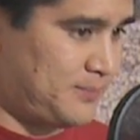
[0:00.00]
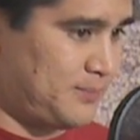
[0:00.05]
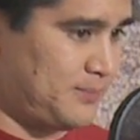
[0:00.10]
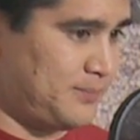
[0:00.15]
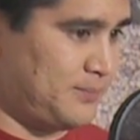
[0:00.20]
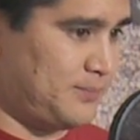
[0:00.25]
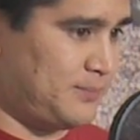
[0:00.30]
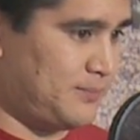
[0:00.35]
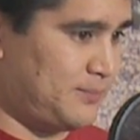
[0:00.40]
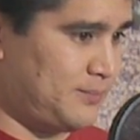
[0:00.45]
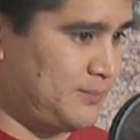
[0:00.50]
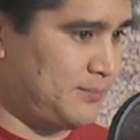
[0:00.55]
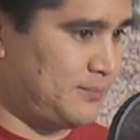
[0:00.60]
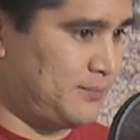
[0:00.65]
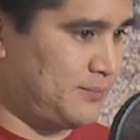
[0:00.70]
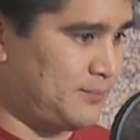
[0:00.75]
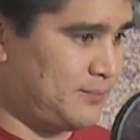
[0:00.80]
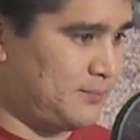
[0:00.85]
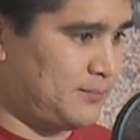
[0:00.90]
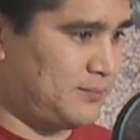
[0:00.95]

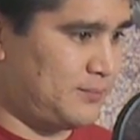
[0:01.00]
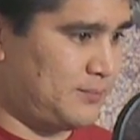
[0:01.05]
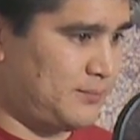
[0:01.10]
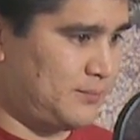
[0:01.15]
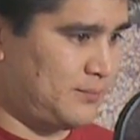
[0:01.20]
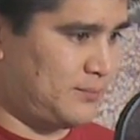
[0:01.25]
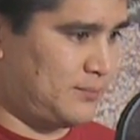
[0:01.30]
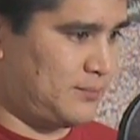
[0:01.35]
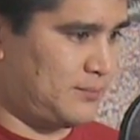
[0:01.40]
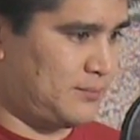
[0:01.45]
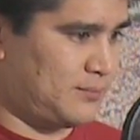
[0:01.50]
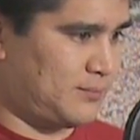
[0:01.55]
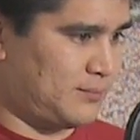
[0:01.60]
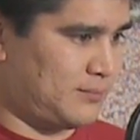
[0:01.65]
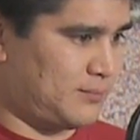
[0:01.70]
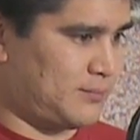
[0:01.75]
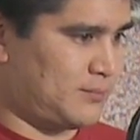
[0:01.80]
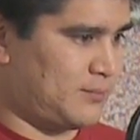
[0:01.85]
[no speech]